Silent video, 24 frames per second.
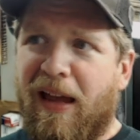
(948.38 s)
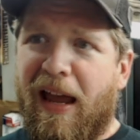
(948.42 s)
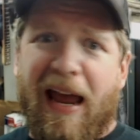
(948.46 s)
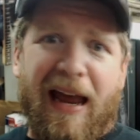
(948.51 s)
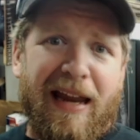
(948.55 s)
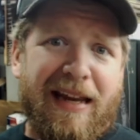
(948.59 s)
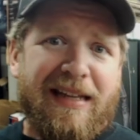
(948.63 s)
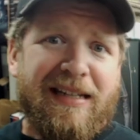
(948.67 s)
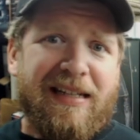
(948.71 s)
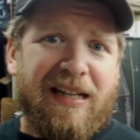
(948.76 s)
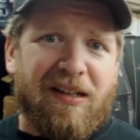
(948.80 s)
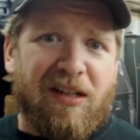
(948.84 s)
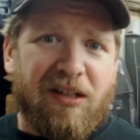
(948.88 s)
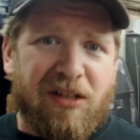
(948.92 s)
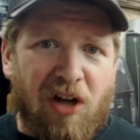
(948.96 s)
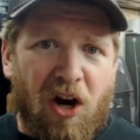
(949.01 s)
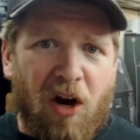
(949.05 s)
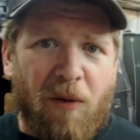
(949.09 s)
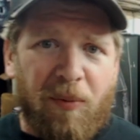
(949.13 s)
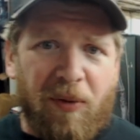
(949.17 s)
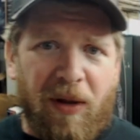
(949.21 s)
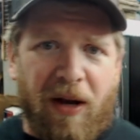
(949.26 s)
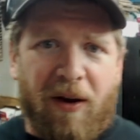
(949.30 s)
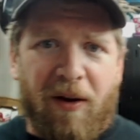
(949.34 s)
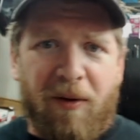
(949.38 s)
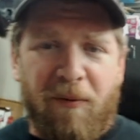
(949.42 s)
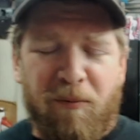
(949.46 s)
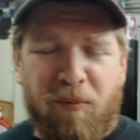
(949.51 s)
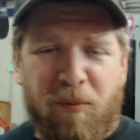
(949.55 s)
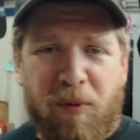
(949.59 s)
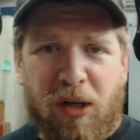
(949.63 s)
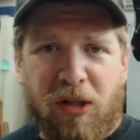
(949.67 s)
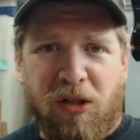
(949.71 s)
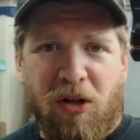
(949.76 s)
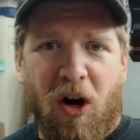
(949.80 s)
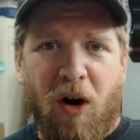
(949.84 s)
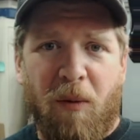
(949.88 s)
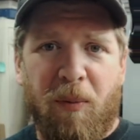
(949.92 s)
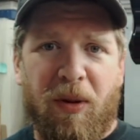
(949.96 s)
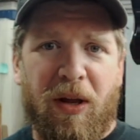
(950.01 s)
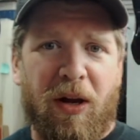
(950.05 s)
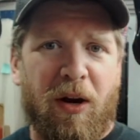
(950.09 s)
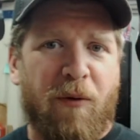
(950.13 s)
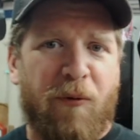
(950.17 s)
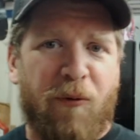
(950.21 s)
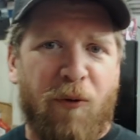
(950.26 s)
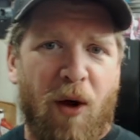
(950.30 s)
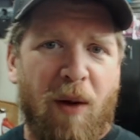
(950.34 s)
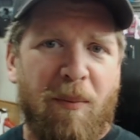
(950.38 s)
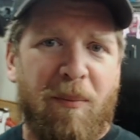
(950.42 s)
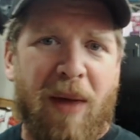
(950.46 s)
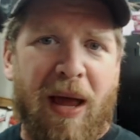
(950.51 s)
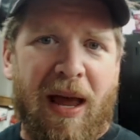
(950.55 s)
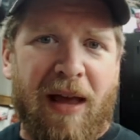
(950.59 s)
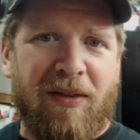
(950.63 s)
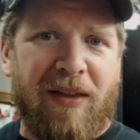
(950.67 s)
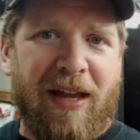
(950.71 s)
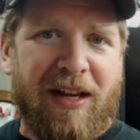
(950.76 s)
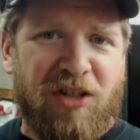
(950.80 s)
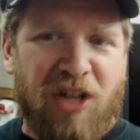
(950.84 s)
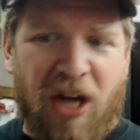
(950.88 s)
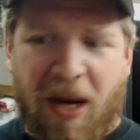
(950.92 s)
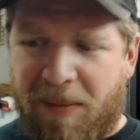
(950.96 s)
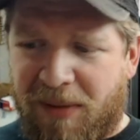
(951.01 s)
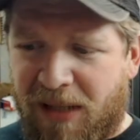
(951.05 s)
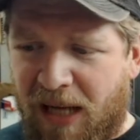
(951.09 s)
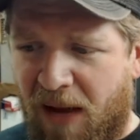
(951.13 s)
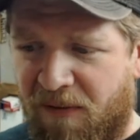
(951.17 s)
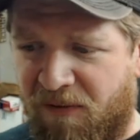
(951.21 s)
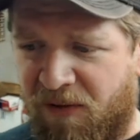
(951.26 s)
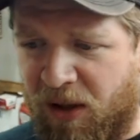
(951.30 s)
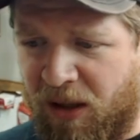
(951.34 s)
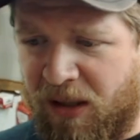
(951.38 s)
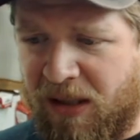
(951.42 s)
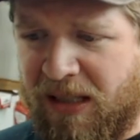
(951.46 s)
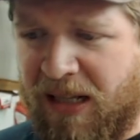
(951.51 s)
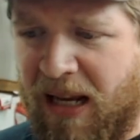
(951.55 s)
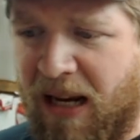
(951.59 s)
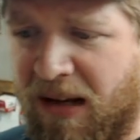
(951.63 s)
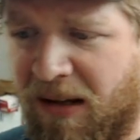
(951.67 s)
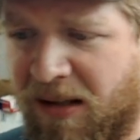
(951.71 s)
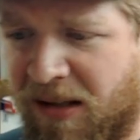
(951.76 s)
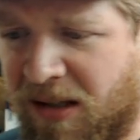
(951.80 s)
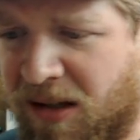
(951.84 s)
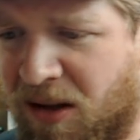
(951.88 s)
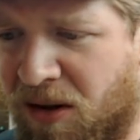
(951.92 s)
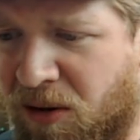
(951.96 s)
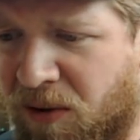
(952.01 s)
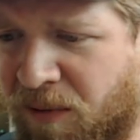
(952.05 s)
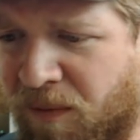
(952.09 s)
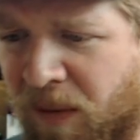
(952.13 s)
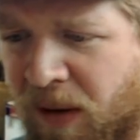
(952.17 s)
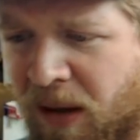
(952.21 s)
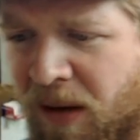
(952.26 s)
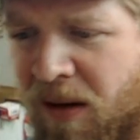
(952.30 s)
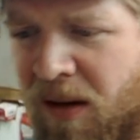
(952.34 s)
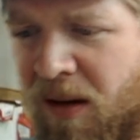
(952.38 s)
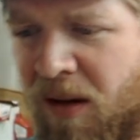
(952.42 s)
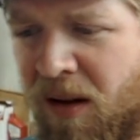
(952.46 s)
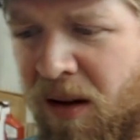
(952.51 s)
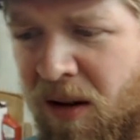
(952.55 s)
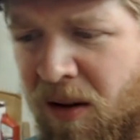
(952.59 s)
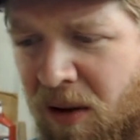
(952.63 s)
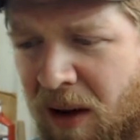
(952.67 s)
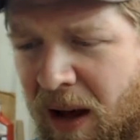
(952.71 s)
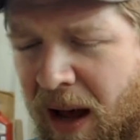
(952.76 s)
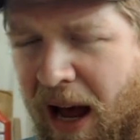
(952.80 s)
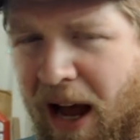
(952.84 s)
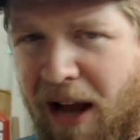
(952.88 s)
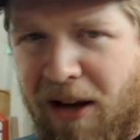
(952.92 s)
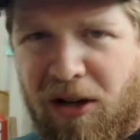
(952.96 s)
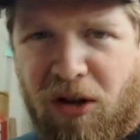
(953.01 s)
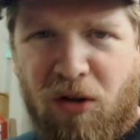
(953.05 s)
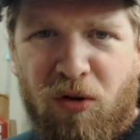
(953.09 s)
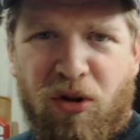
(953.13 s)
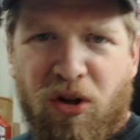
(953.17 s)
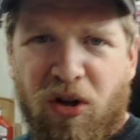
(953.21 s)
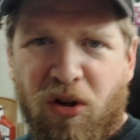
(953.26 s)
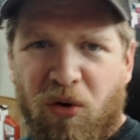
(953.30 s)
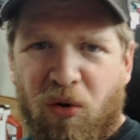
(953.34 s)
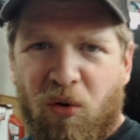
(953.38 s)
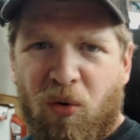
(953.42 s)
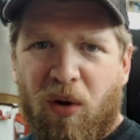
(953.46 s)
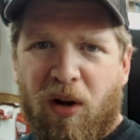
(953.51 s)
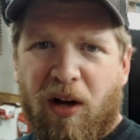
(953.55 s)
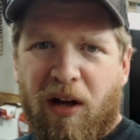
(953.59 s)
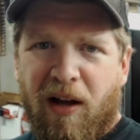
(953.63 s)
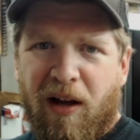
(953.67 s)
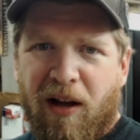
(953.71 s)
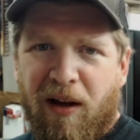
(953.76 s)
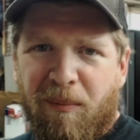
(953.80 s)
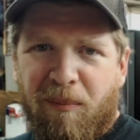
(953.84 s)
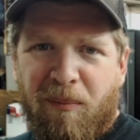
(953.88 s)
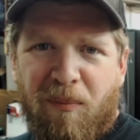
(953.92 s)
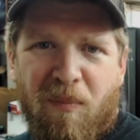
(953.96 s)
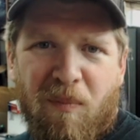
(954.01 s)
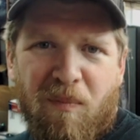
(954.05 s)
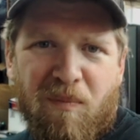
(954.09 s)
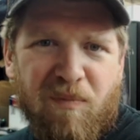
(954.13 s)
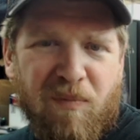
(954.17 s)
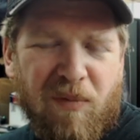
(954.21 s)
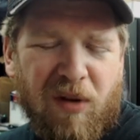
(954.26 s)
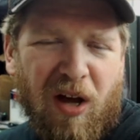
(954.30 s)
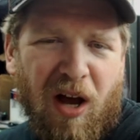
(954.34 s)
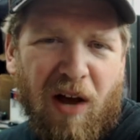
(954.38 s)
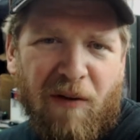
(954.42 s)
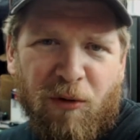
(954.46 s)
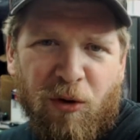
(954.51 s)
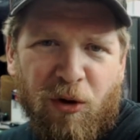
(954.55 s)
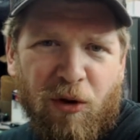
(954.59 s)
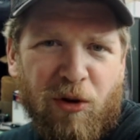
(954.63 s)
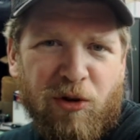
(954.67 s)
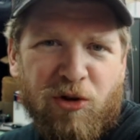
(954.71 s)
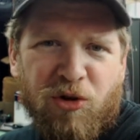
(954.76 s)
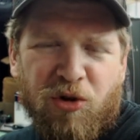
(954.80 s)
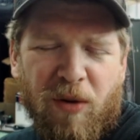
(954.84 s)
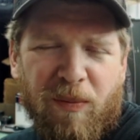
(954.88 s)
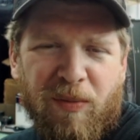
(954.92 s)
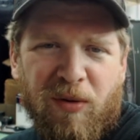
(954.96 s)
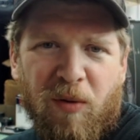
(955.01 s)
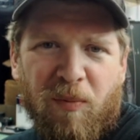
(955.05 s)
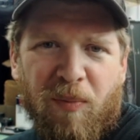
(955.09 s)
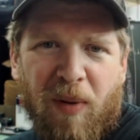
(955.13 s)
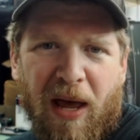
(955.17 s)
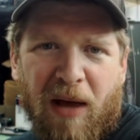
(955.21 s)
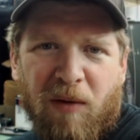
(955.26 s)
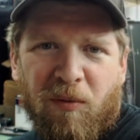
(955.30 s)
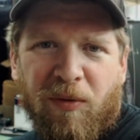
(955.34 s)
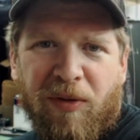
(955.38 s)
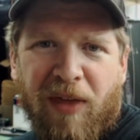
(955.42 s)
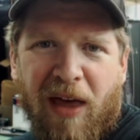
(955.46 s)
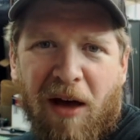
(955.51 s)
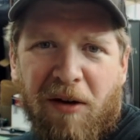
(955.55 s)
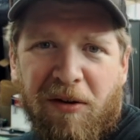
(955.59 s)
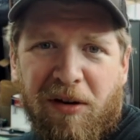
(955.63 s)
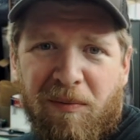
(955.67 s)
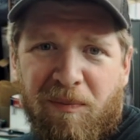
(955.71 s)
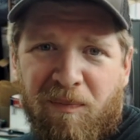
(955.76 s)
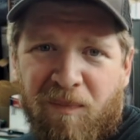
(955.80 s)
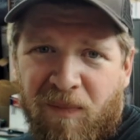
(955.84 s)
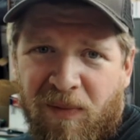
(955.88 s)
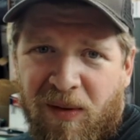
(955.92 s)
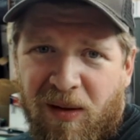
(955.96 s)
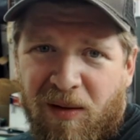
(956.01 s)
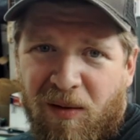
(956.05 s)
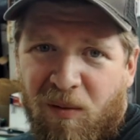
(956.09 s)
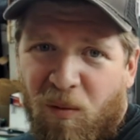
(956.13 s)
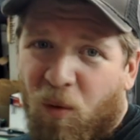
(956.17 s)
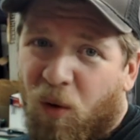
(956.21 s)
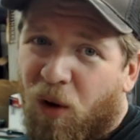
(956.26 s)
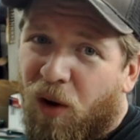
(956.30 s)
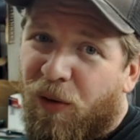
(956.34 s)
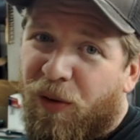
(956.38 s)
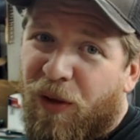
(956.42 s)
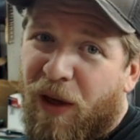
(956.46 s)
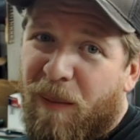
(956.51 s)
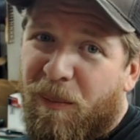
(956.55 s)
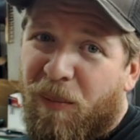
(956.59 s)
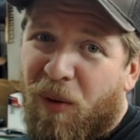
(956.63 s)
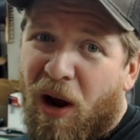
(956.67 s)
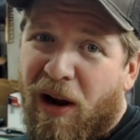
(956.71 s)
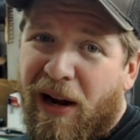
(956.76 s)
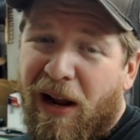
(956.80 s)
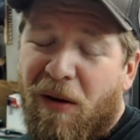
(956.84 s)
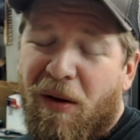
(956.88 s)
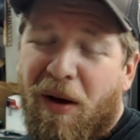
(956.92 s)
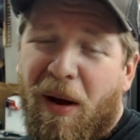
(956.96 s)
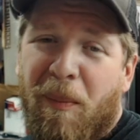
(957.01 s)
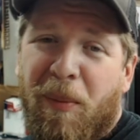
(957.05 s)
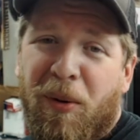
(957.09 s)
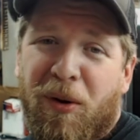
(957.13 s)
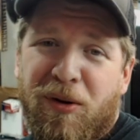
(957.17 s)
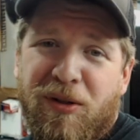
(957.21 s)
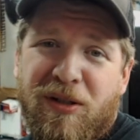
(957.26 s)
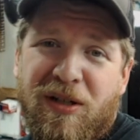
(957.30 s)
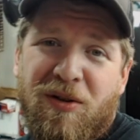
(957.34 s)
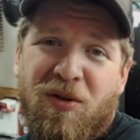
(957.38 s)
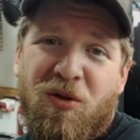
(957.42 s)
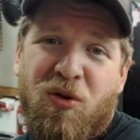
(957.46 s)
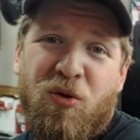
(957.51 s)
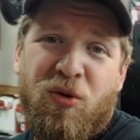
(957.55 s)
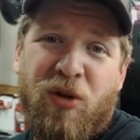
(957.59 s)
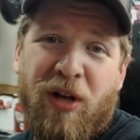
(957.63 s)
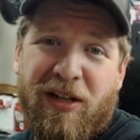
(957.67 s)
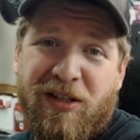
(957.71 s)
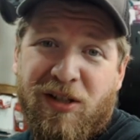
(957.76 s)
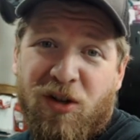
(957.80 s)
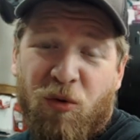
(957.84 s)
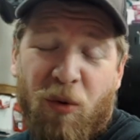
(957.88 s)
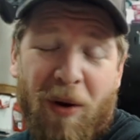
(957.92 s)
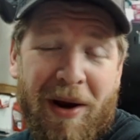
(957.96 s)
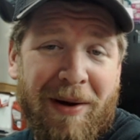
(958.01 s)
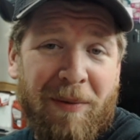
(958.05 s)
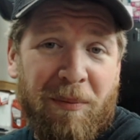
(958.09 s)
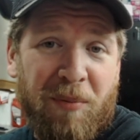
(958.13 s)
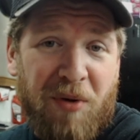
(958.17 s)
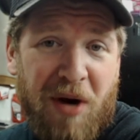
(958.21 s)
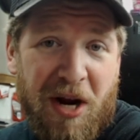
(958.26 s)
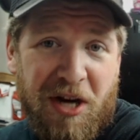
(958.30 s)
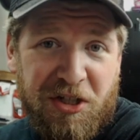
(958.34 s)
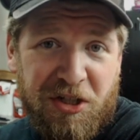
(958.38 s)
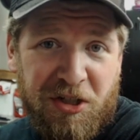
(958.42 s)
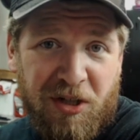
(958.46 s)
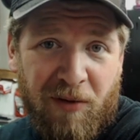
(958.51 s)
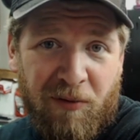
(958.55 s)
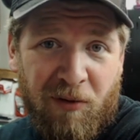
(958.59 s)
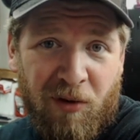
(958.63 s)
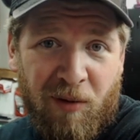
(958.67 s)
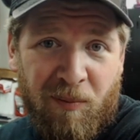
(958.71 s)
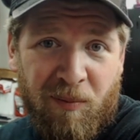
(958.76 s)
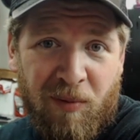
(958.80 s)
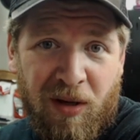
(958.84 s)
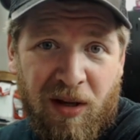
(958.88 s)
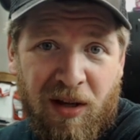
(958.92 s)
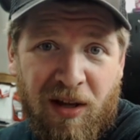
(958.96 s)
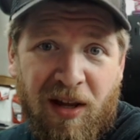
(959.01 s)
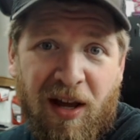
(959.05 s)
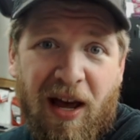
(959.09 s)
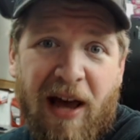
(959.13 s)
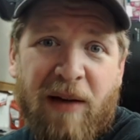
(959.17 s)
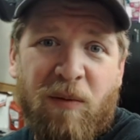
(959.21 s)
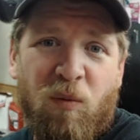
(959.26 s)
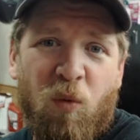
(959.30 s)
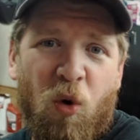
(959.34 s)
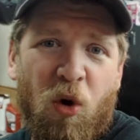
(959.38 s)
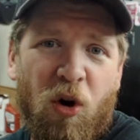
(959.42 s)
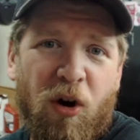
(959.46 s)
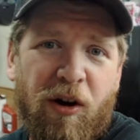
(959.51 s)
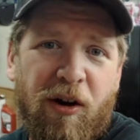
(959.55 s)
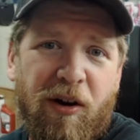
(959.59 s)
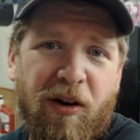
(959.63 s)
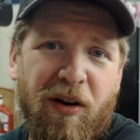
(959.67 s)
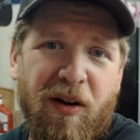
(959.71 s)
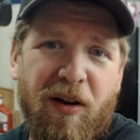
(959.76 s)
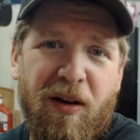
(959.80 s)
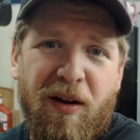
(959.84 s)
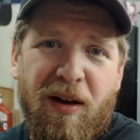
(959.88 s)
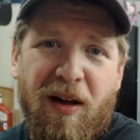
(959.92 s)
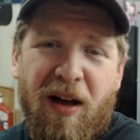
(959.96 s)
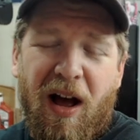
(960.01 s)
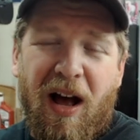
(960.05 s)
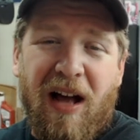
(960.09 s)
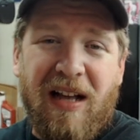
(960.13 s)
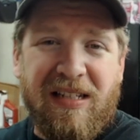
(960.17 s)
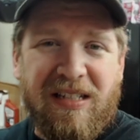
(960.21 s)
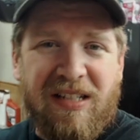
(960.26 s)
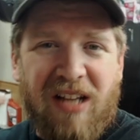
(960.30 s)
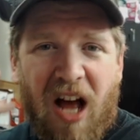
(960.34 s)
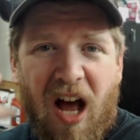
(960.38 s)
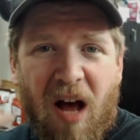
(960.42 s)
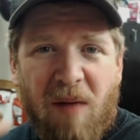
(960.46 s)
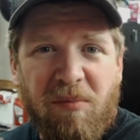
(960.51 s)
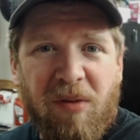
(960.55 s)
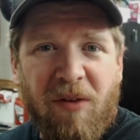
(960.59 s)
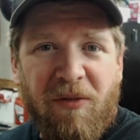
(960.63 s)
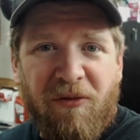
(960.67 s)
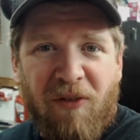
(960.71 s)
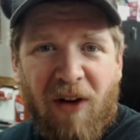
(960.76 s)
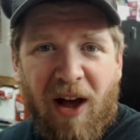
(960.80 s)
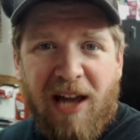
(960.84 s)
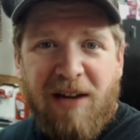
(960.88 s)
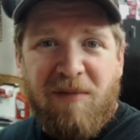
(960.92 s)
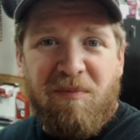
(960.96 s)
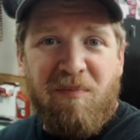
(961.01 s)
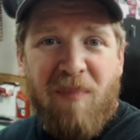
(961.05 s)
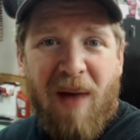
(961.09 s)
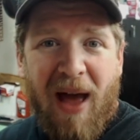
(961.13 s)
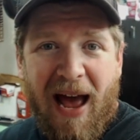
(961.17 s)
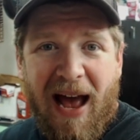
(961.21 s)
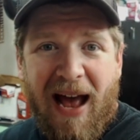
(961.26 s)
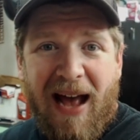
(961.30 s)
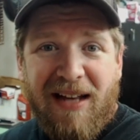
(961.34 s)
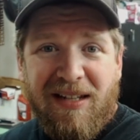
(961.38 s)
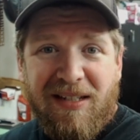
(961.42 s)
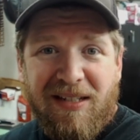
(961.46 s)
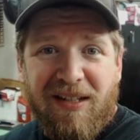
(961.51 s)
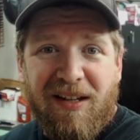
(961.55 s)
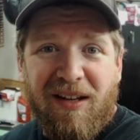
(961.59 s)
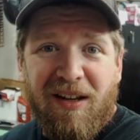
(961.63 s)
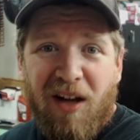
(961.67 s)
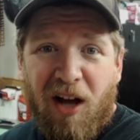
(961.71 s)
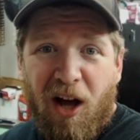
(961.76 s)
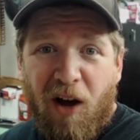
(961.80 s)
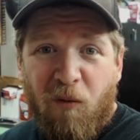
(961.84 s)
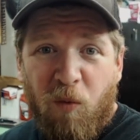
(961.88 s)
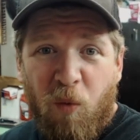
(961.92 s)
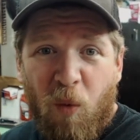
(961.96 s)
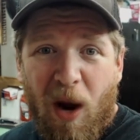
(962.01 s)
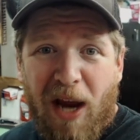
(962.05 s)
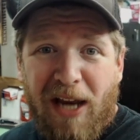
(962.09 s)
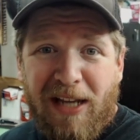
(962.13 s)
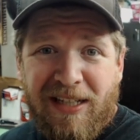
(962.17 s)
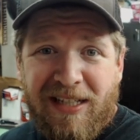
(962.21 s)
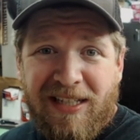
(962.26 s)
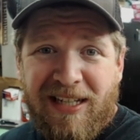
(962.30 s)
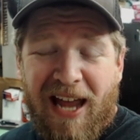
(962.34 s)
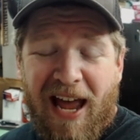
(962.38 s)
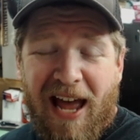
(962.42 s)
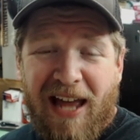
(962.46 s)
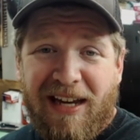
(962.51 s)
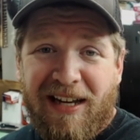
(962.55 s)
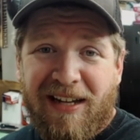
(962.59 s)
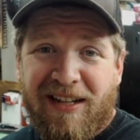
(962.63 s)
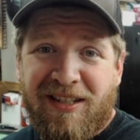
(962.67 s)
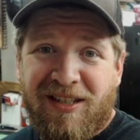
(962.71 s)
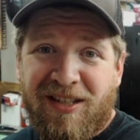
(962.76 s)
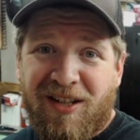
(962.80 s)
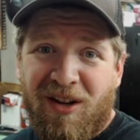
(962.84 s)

and he's a guitar player, guitar player frontman like James Hetfield style. So how do you do a cover or tribute band without him? Well, they brought out a person who does a great impression of him and wore a zombified mask of Wayne Static,